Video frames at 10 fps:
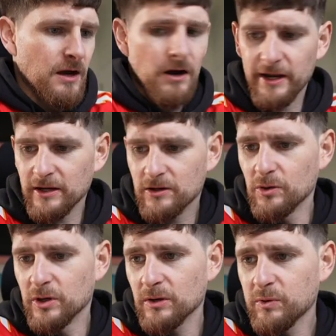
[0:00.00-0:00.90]
All right,
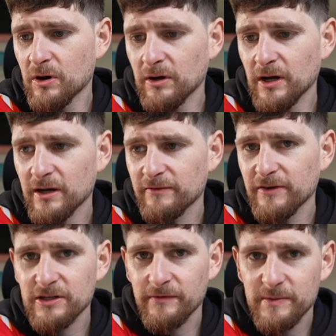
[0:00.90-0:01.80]
cool. Well, I'm going to
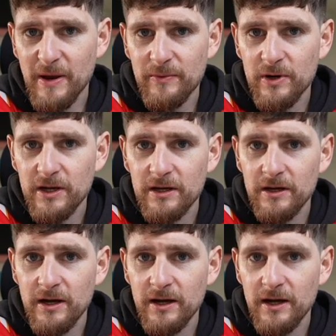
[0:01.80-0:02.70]
finish off this paperwork.
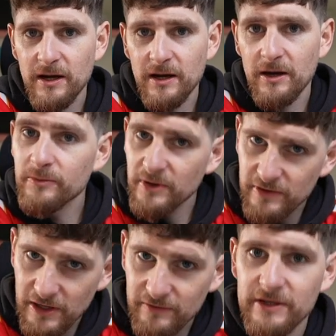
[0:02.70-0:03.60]
I hope you have
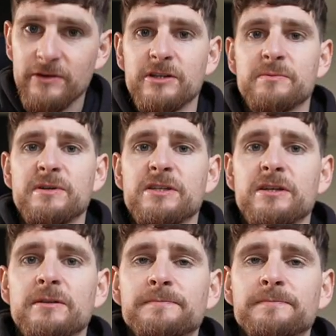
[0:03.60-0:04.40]
a lovely Christmas.